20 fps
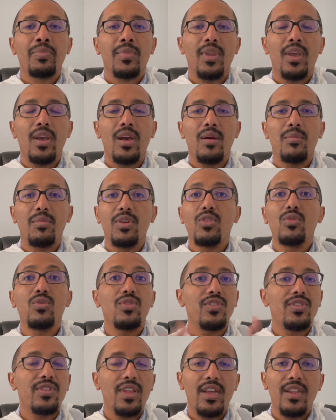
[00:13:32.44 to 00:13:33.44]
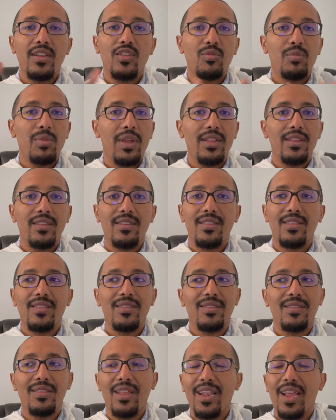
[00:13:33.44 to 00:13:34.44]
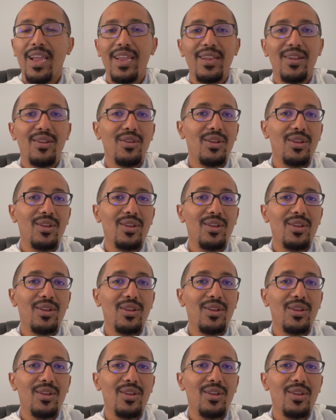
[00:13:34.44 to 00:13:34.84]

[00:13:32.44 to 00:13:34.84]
but you instead spend the night,